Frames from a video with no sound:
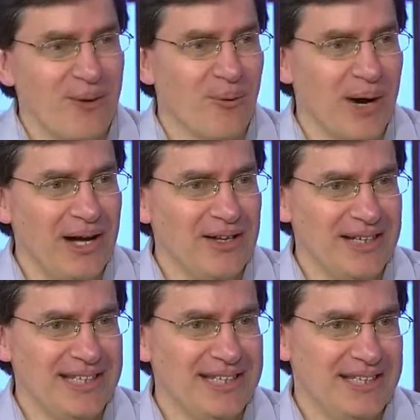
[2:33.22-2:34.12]

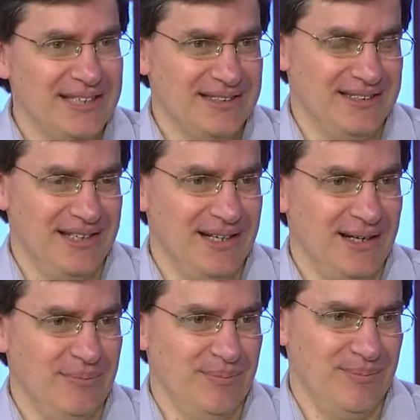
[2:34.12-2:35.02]
well, he is,
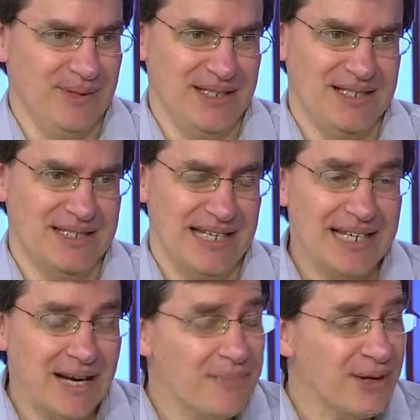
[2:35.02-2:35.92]
um, he's
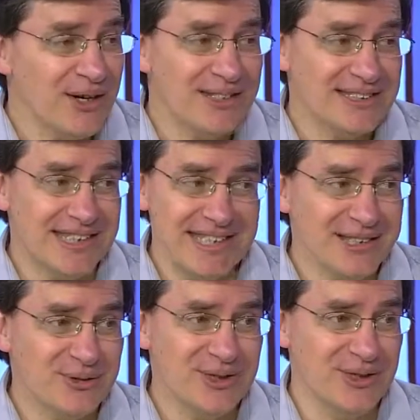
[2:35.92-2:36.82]
getting up there, he's getting
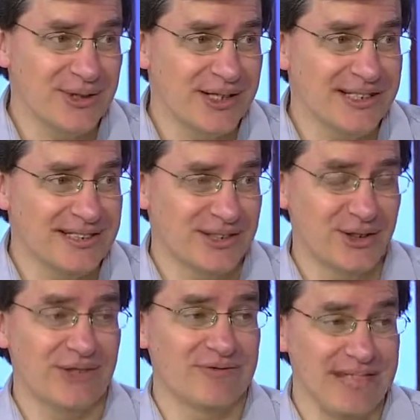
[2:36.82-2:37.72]
into his 30s, and he's
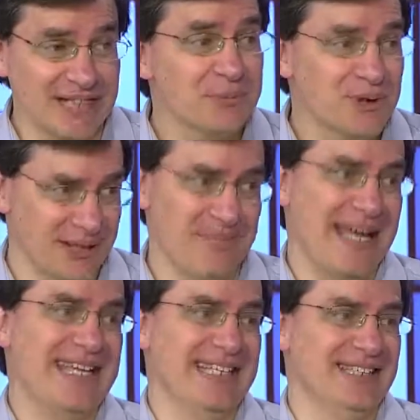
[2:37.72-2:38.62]
sort of desperate to
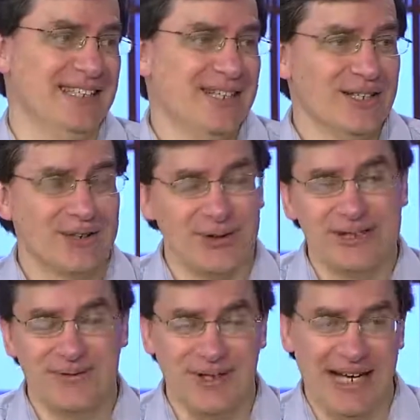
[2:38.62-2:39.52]
make it. So
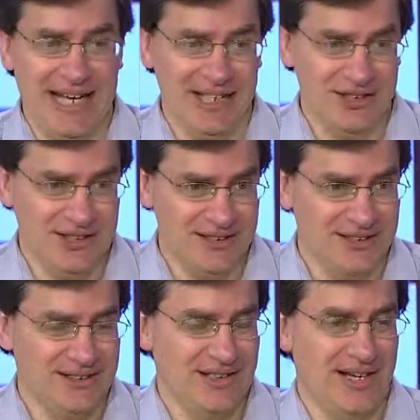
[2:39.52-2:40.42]
he's very
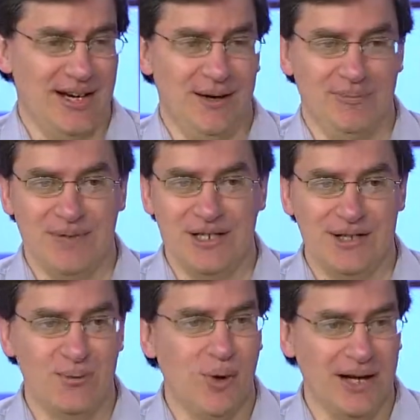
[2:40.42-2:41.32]
anxious, um,
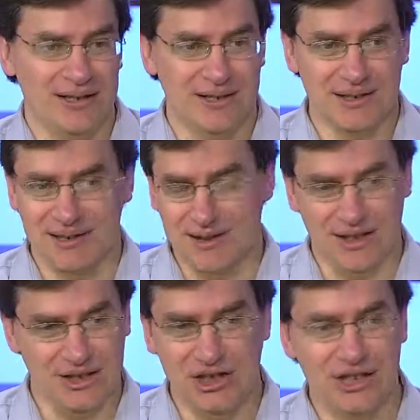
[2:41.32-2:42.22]
he wants to
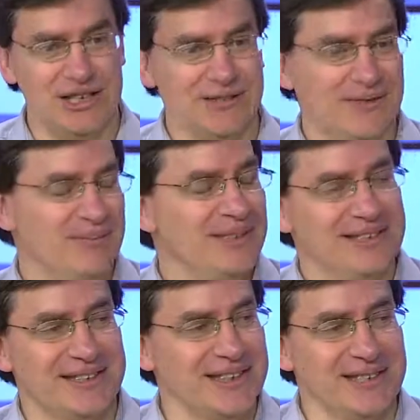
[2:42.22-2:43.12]
achieve and be
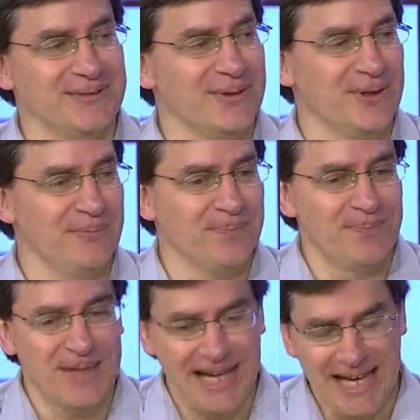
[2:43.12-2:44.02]
successful,
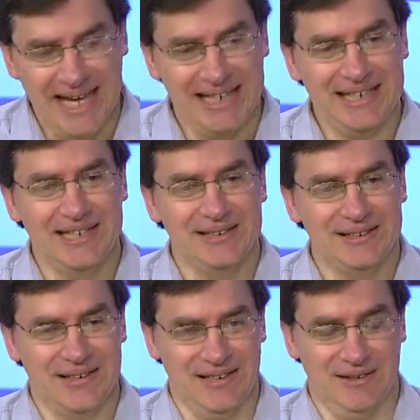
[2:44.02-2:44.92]
and
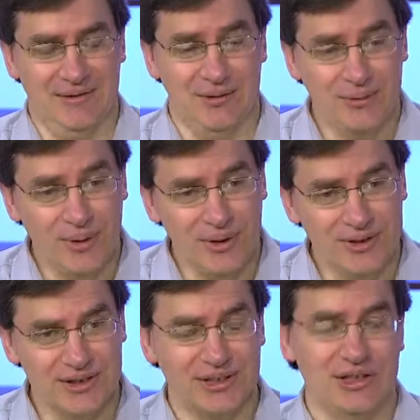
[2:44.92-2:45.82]
he's uh,
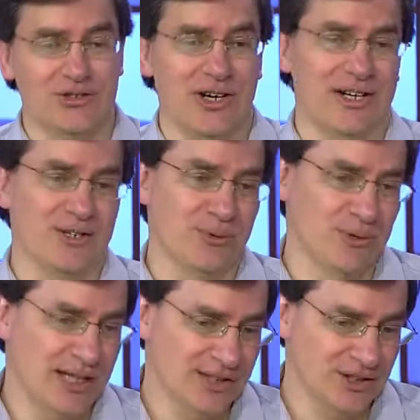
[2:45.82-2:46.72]
divorced, and he's trying a new
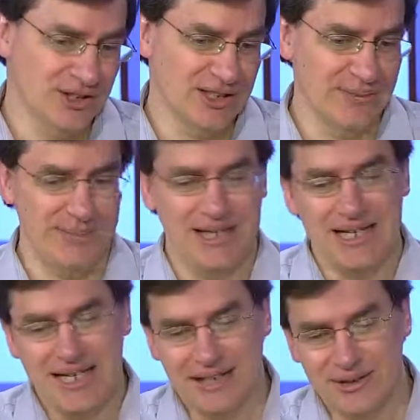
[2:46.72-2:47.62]
relationship.
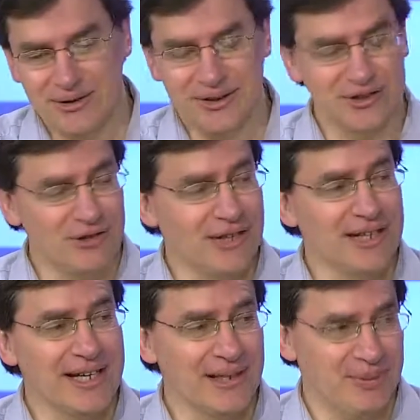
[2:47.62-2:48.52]
And so he's
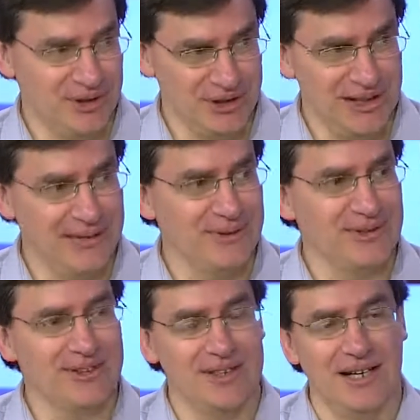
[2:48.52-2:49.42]
struggling at a bunch of
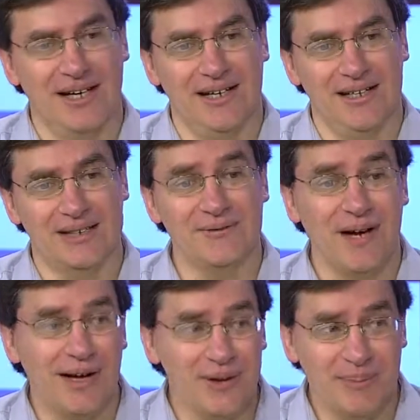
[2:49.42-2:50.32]
levels. Uh, his
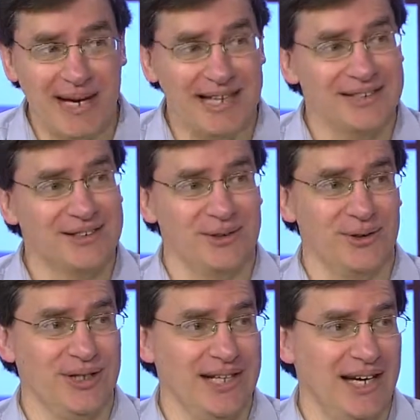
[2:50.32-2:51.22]
father passes
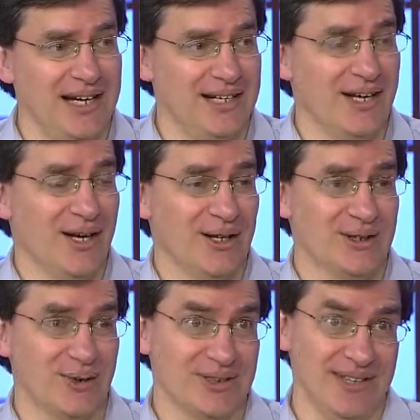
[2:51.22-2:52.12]
early on,
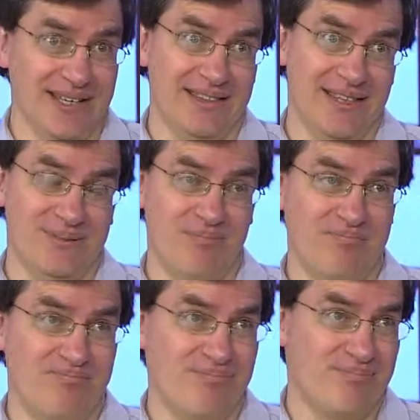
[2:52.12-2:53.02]
so it's like this
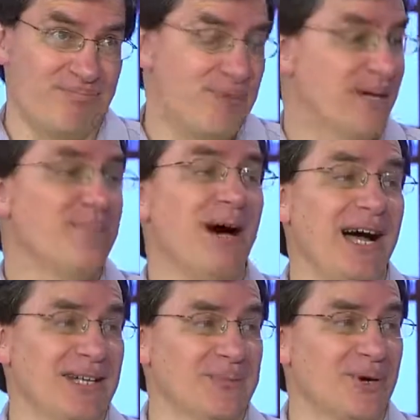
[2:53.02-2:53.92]
big
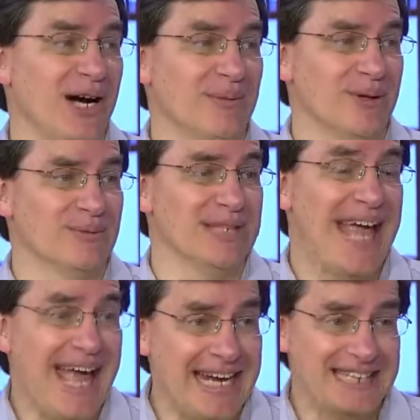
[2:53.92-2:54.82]
pile of problems,
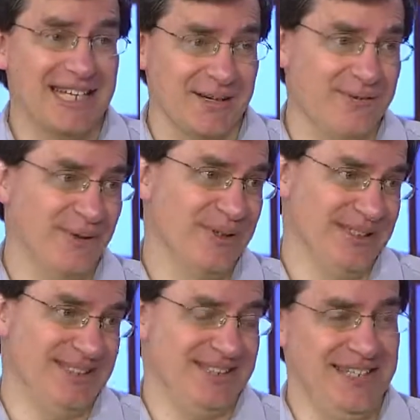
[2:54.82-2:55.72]
and he's got to
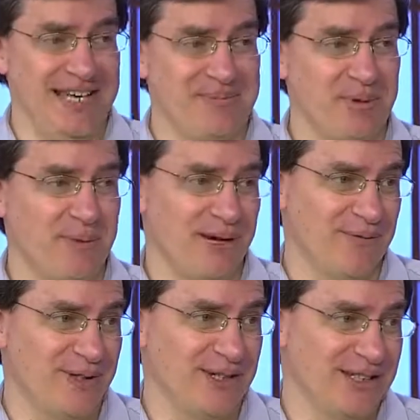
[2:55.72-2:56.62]
focus and prepare
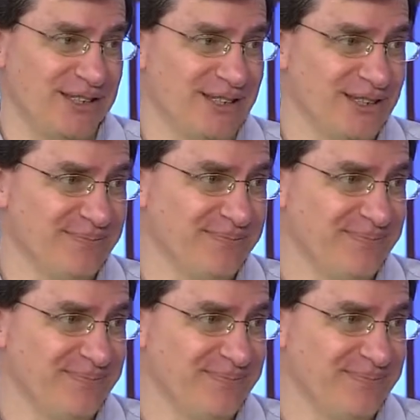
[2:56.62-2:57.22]
for the audition.